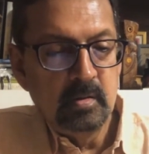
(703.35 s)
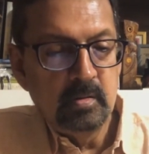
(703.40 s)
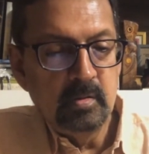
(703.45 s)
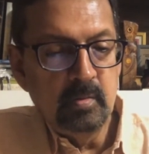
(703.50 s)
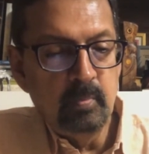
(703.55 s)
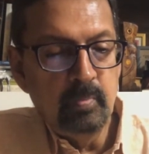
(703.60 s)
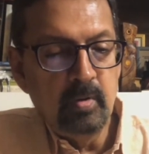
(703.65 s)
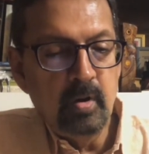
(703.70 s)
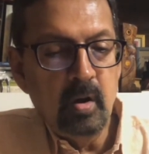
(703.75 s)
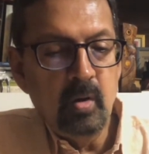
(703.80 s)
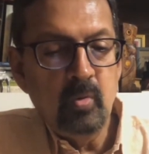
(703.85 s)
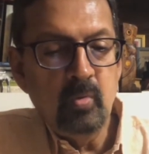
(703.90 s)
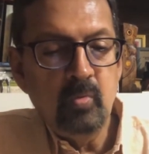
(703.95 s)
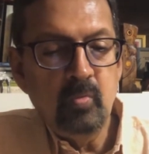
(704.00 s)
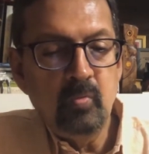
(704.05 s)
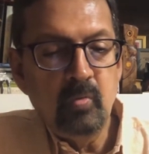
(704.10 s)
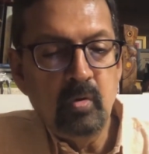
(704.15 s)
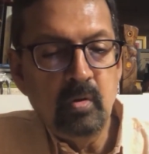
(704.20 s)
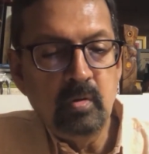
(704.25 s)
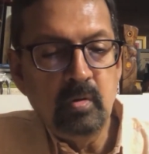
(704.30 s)
The
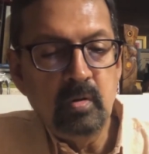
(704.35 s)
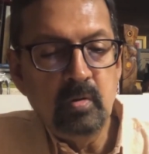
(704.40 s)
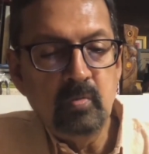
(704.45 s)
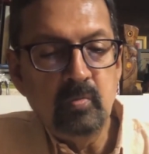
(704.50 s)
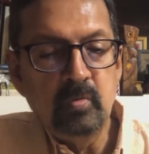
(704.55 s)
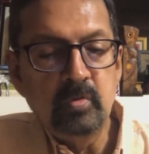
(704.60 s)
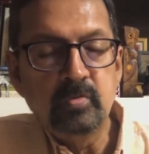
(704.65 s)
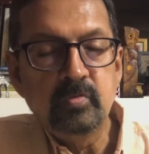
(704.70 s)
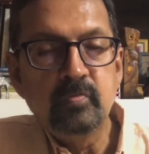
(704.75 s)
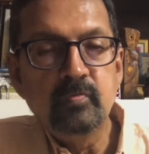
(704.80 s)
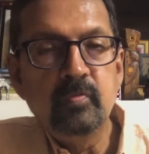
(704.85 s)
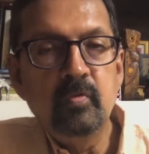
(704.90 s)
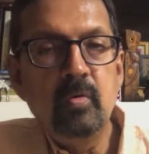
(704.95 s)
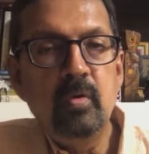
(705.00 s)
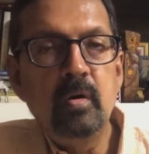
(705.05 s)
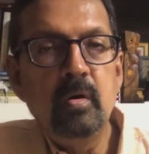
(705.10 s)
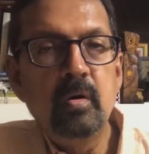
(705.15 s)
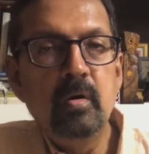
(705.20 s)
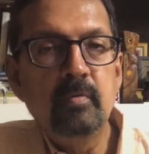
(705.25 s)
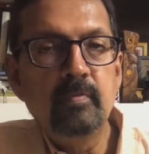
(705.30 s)
brown wall was
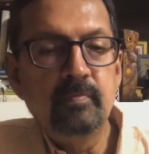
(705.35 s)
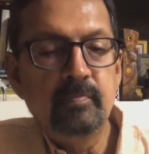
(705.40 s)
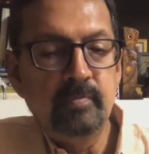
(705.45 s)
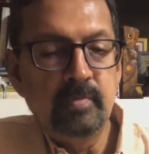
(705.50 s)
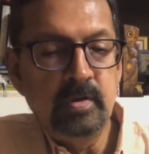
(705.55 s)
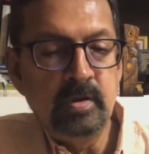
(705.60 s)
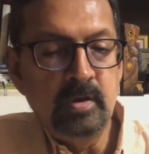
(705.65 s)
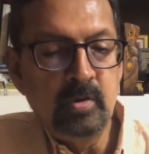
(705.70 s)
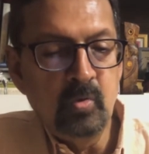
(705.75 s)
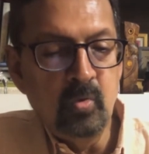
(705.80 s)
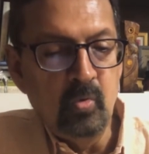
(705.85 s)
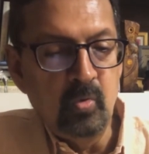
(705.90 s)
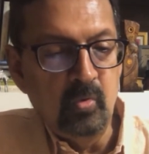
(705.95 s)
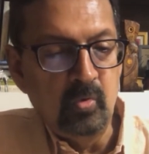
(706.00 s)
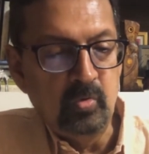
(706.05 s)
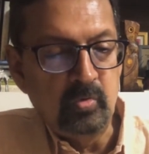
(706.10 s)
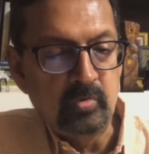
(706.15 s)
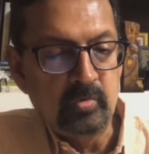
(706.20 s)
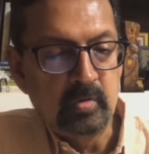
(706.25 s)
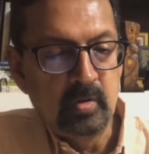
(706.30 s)
full of
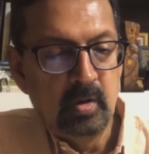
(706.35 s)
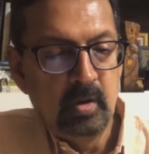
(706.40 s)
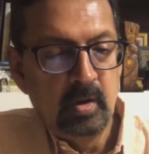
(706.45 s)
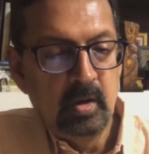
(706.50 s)
echoes,